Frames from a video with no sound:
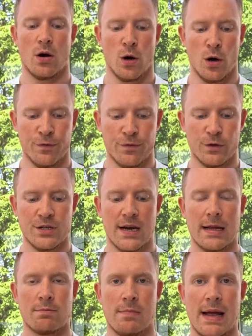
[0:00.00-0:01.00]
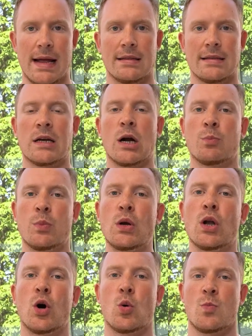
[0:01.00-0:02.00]
offers get made that are
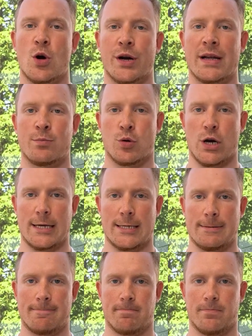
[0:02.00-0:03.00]
below market price.